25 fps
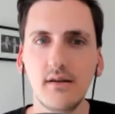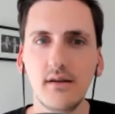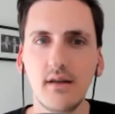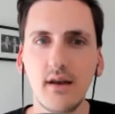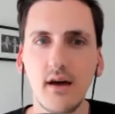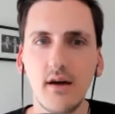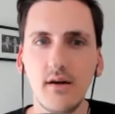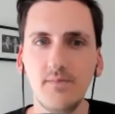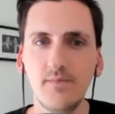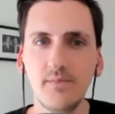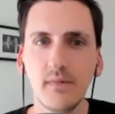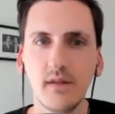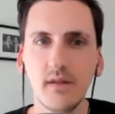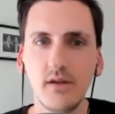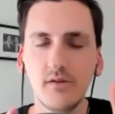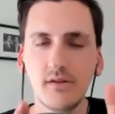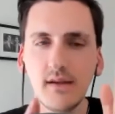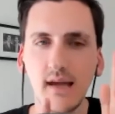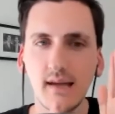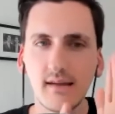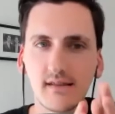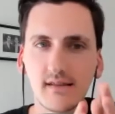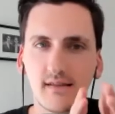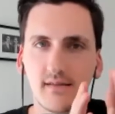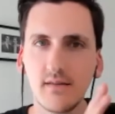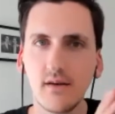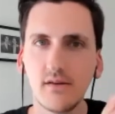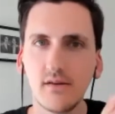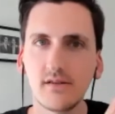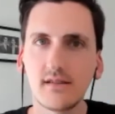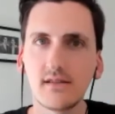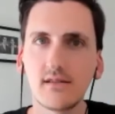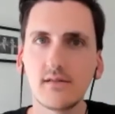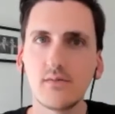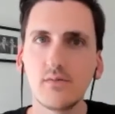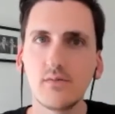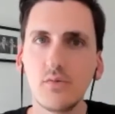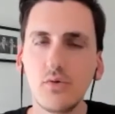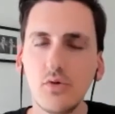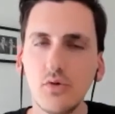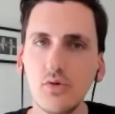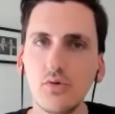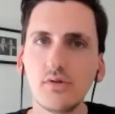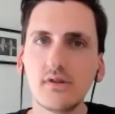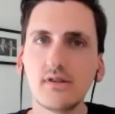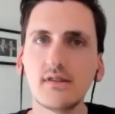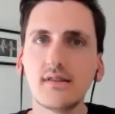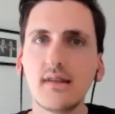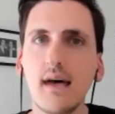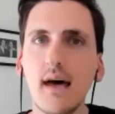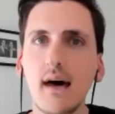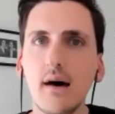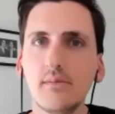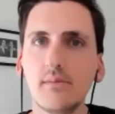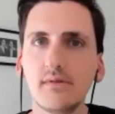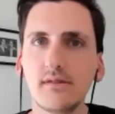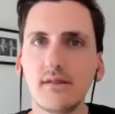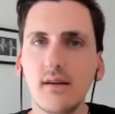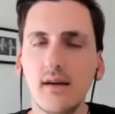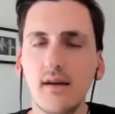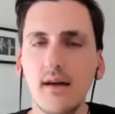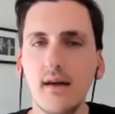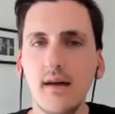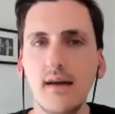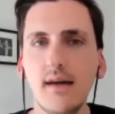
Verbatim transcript: You know, you take those small steps